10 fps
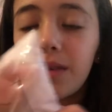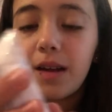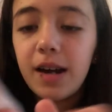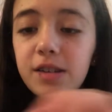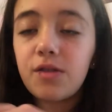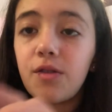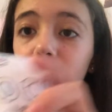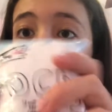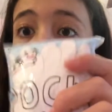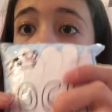Has a
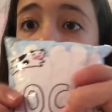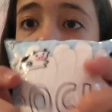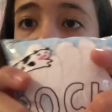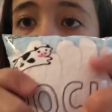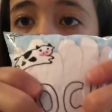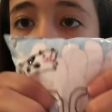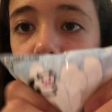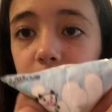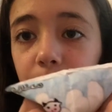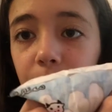really nice
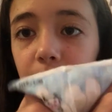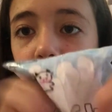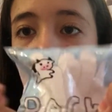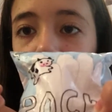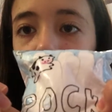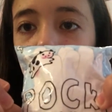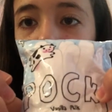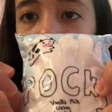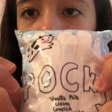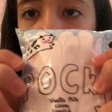texture.
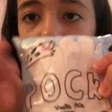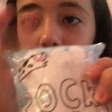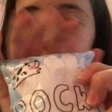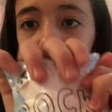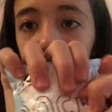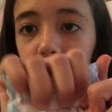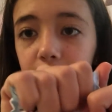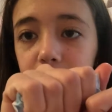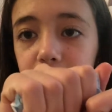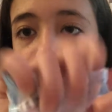
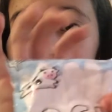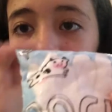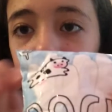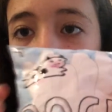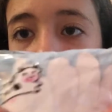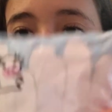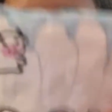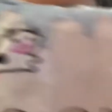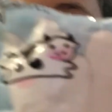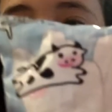And
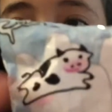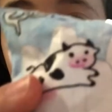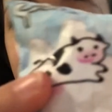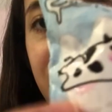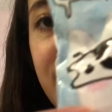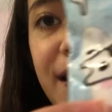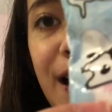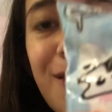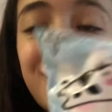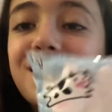I think the
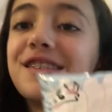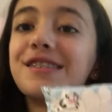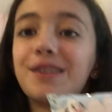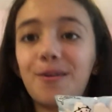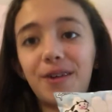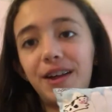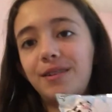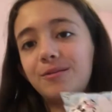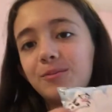cat is so cute.